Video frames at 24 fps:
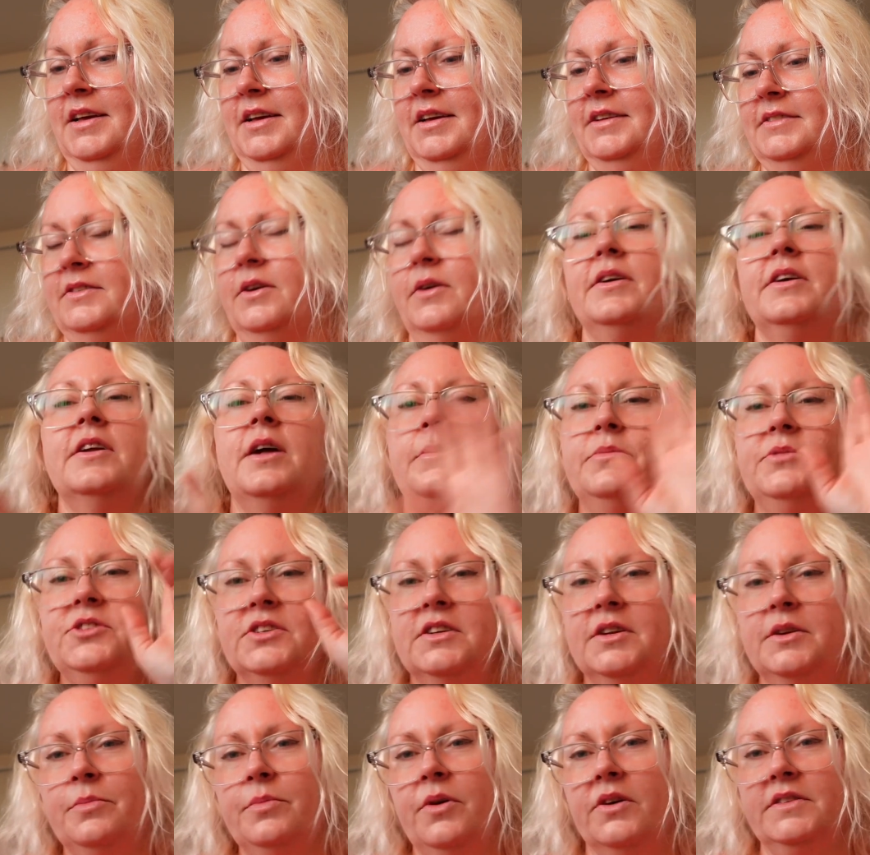So I'm just
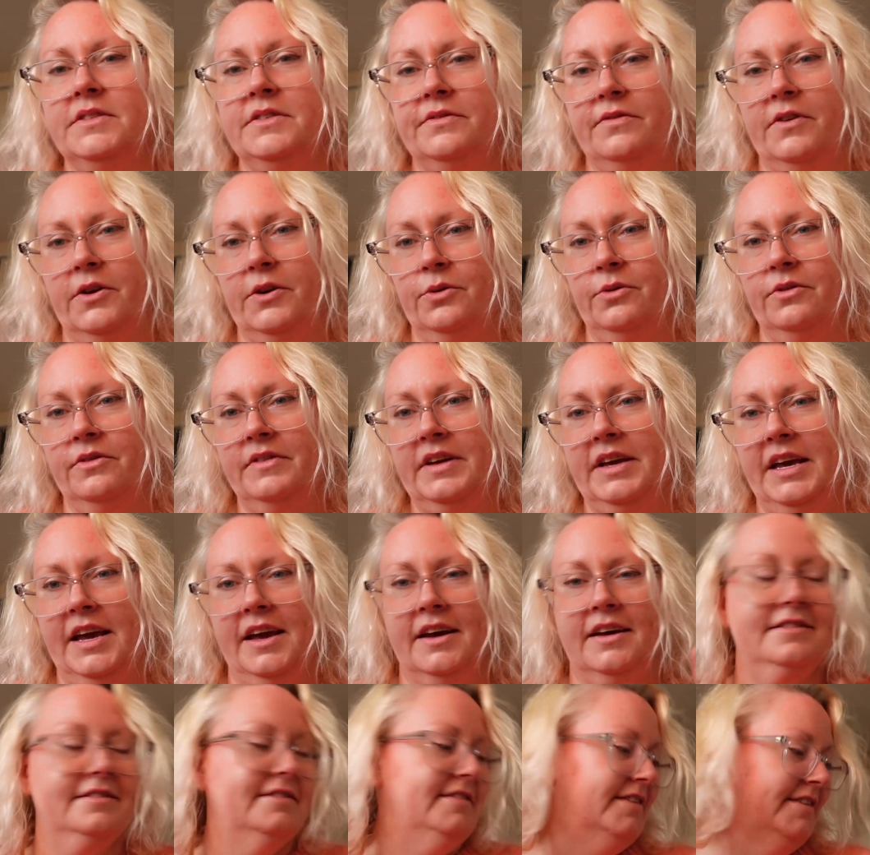going to post a photo over
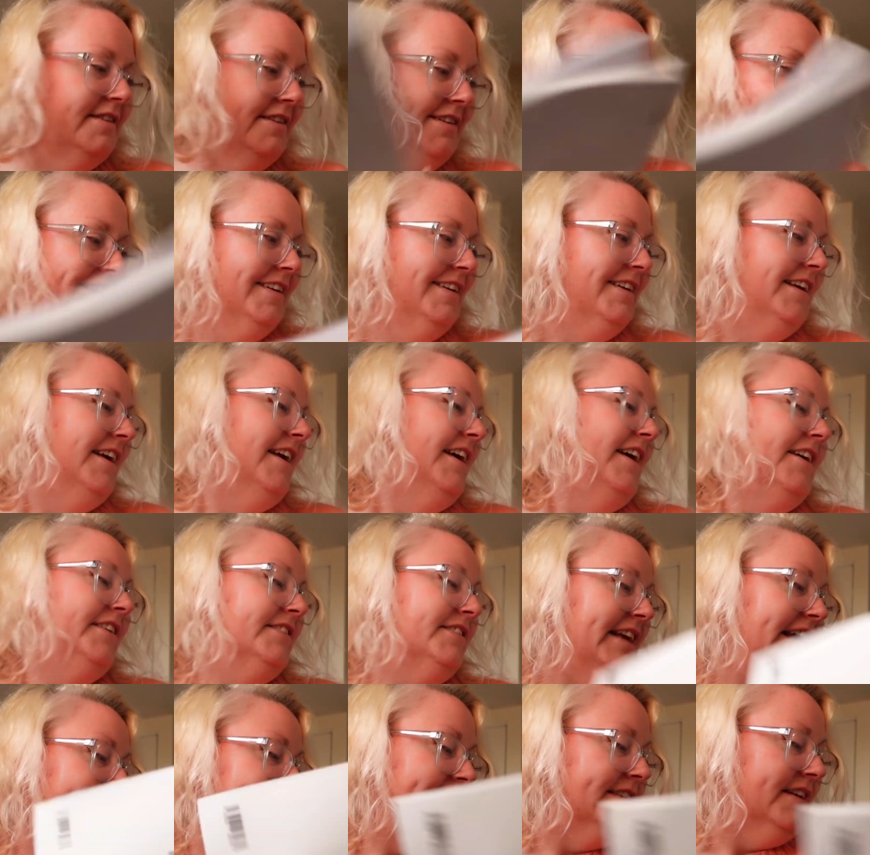here.
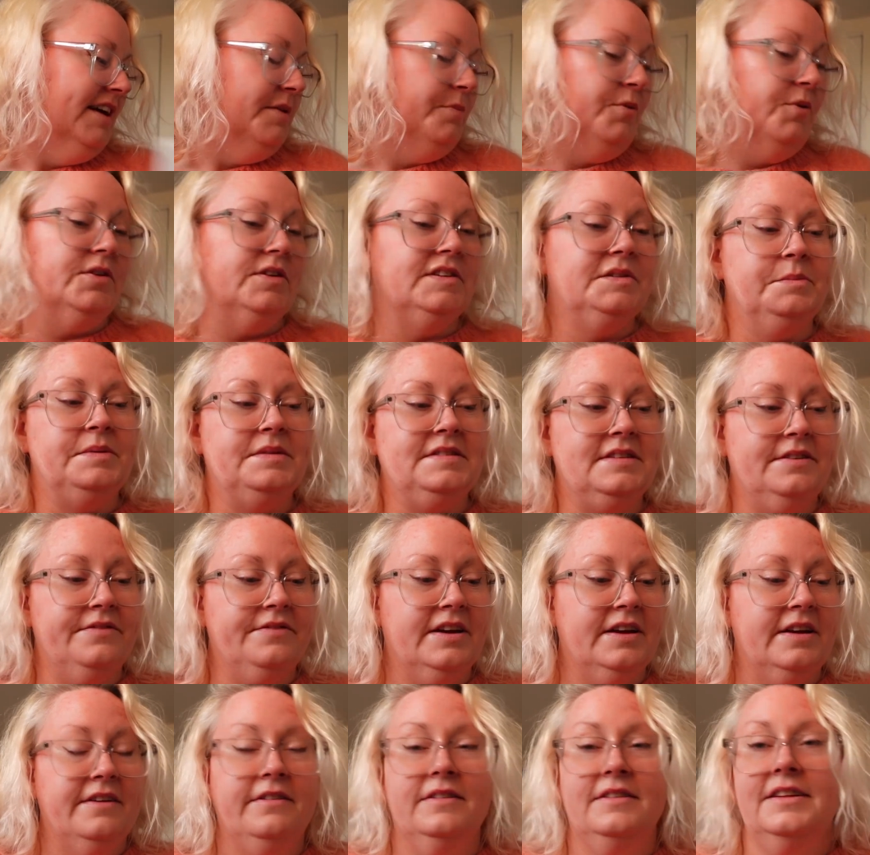So yes, I bought it
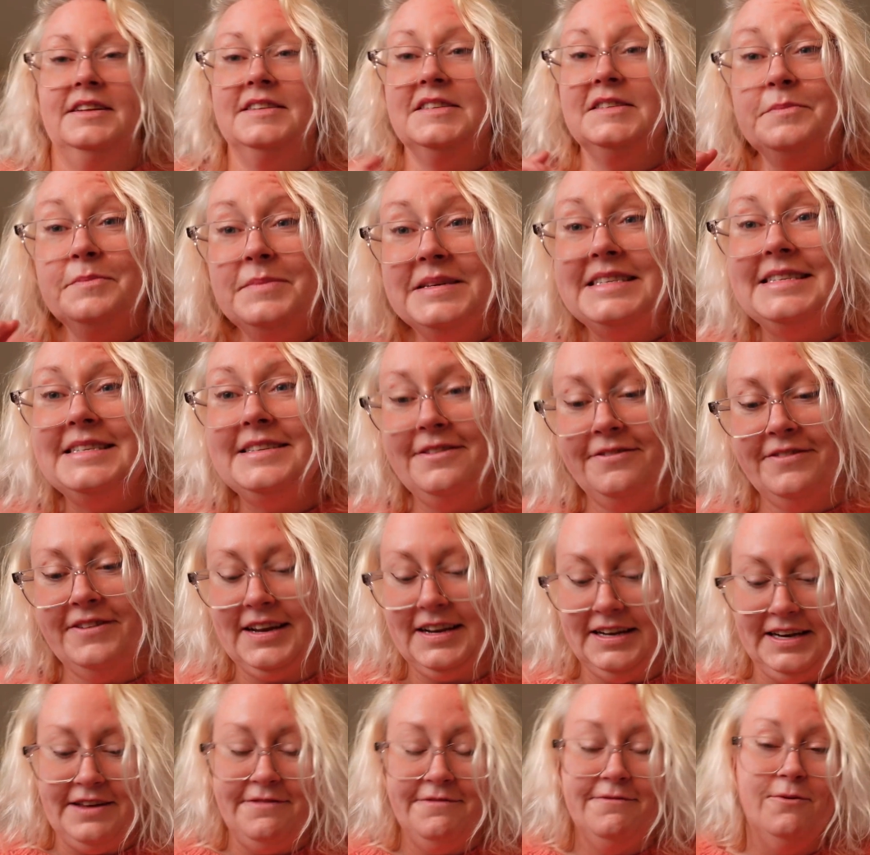
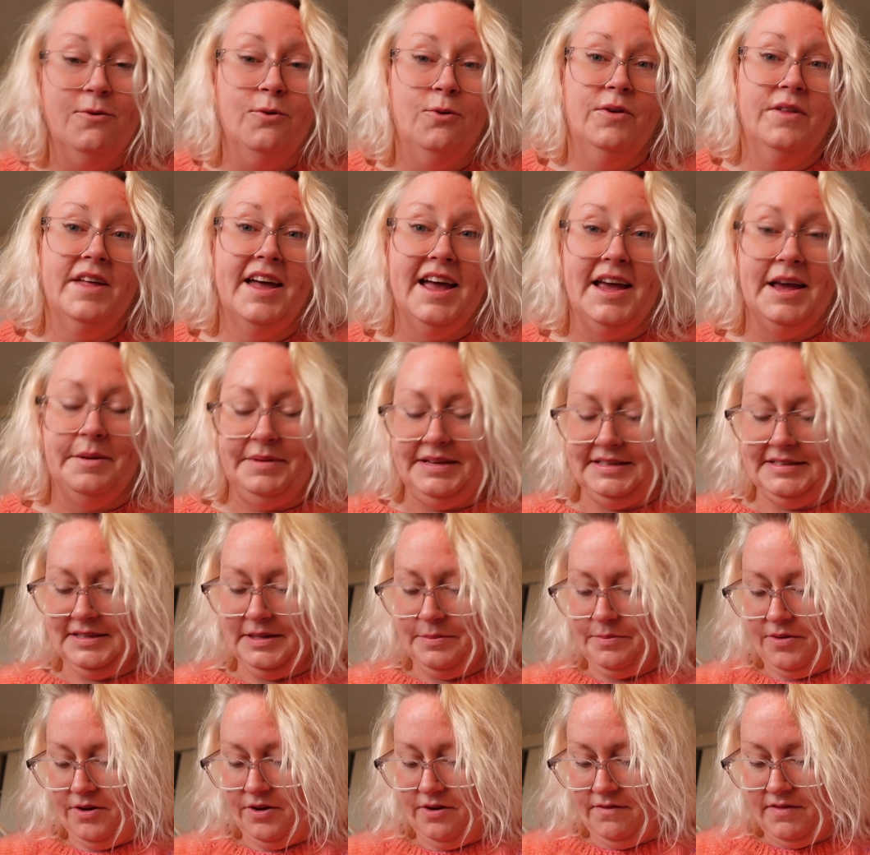specifically for the Amy
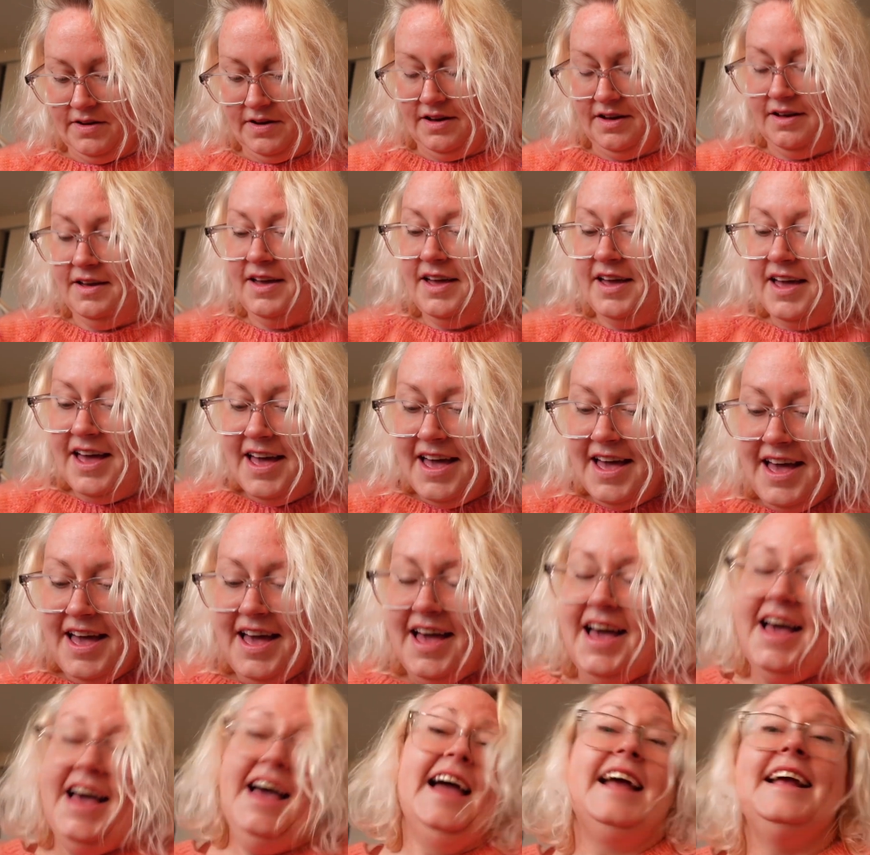slipover.
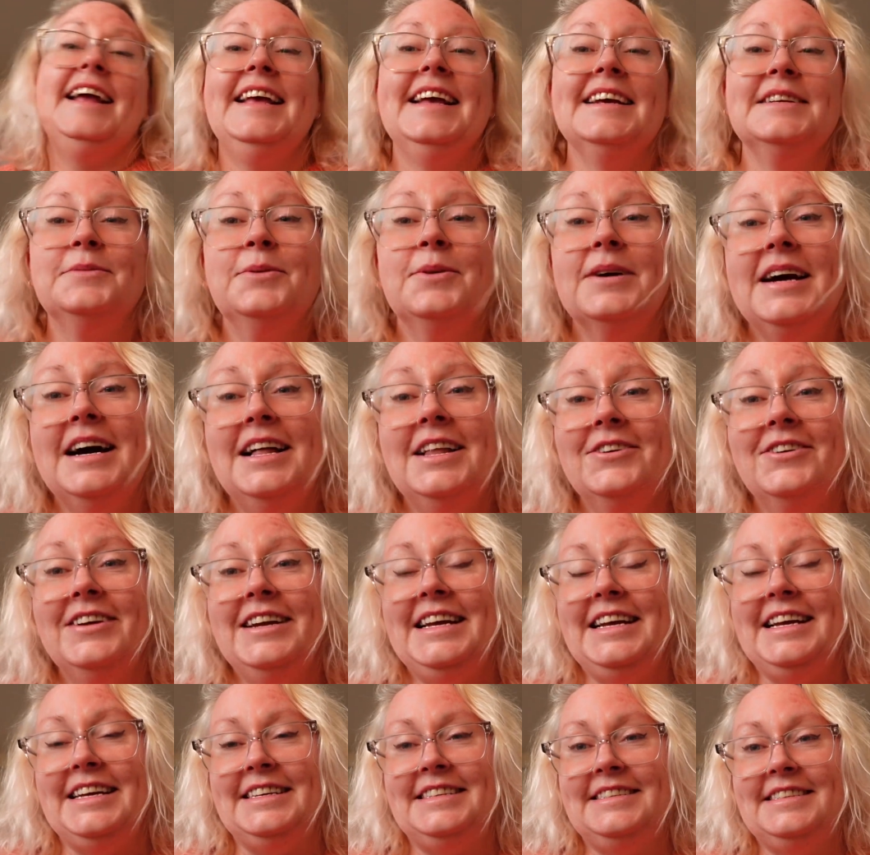And guess what colour it
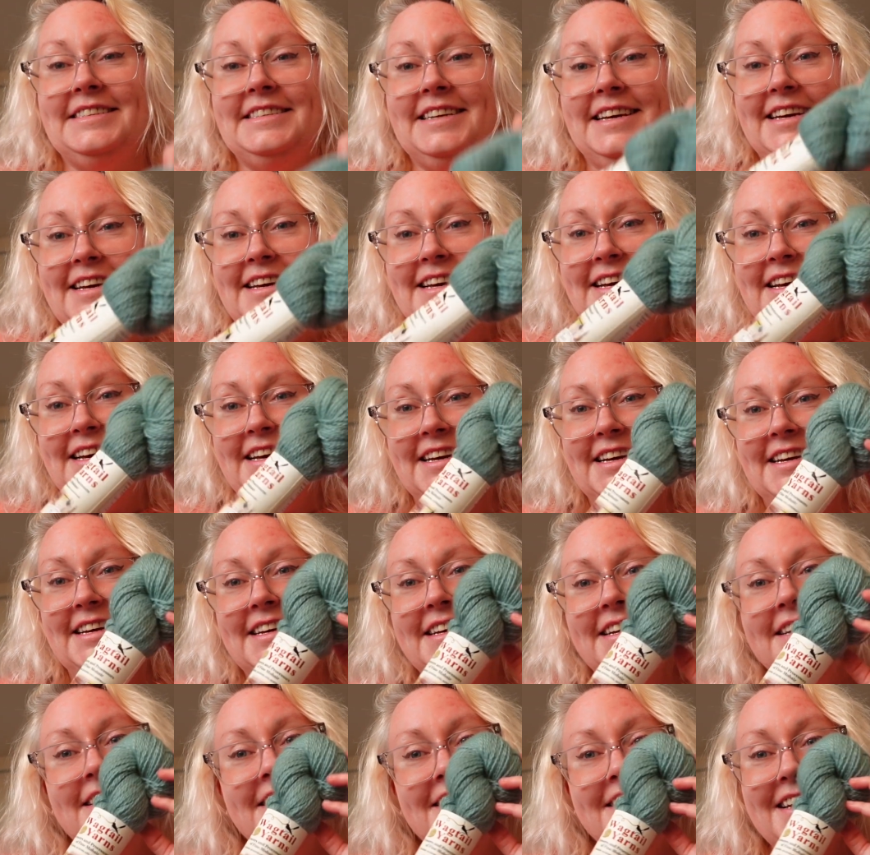is?
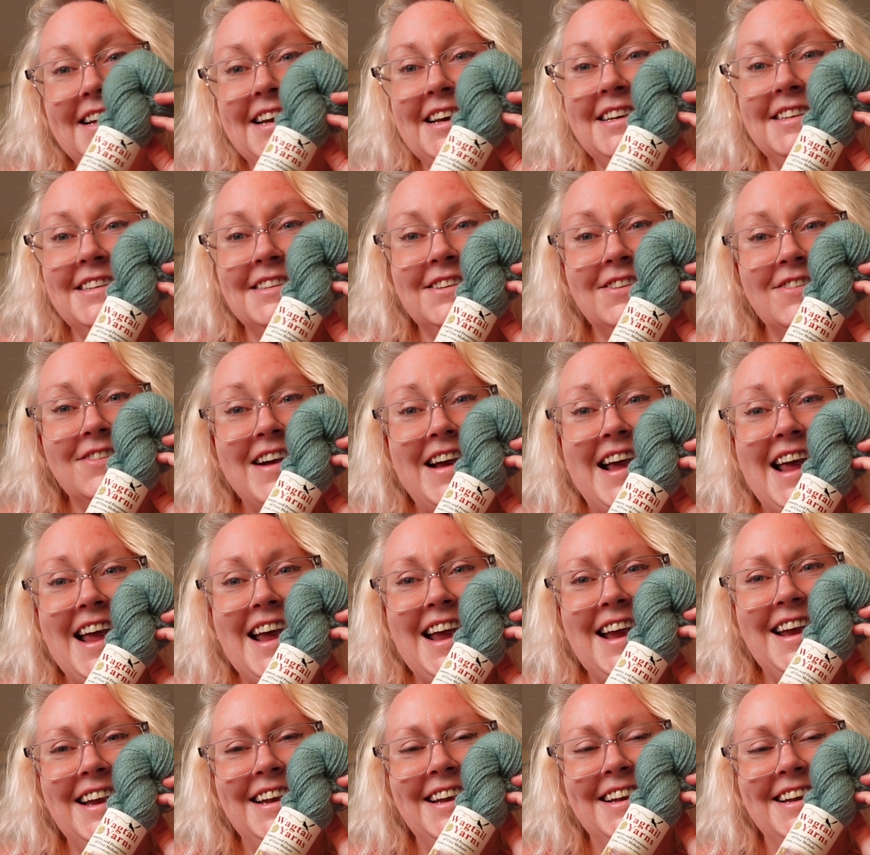It's
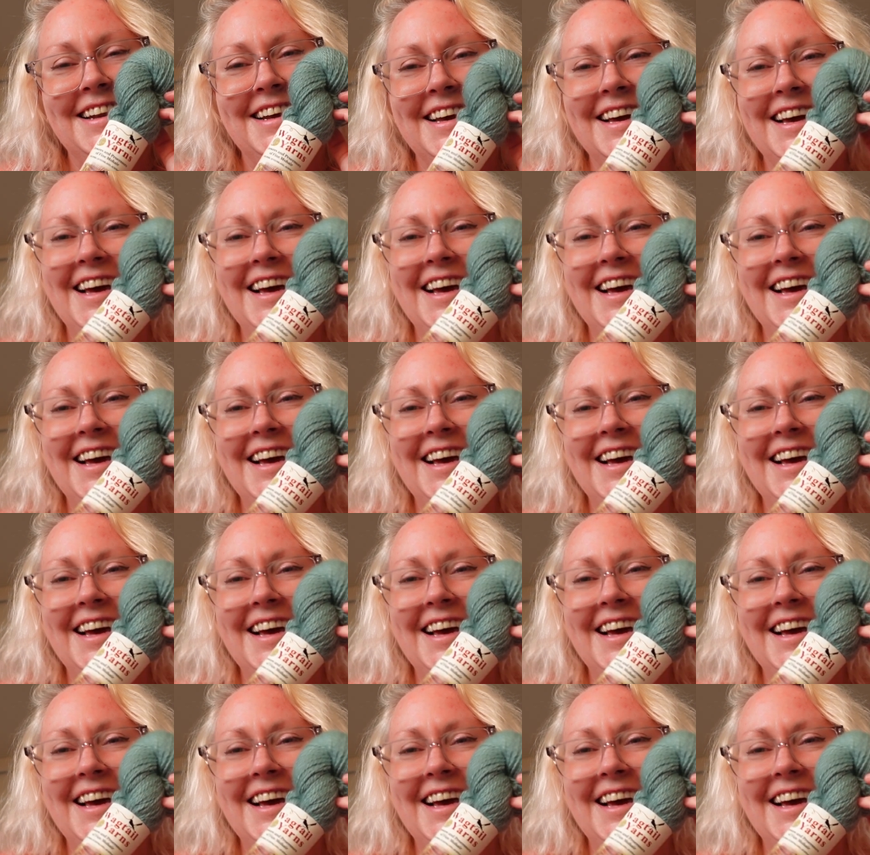green!